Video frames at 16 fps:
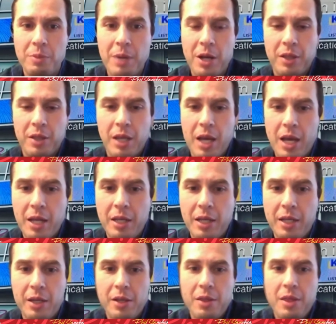about the
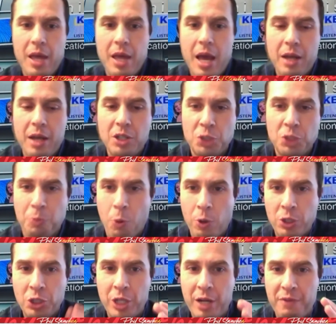idea that
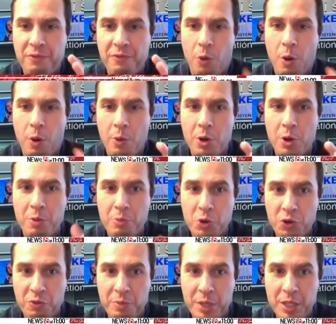sport should have forward
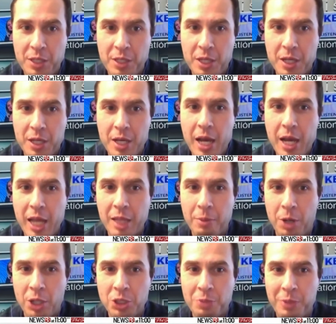movement and the
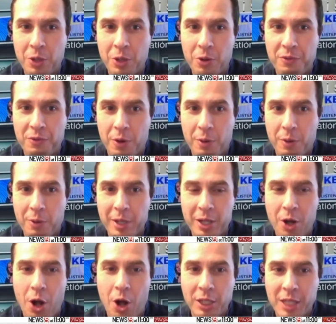ball should be going forward at
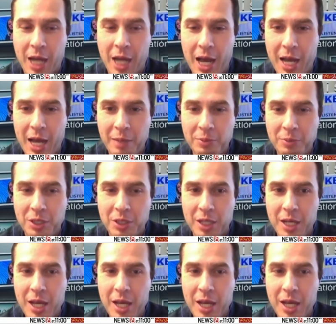all times.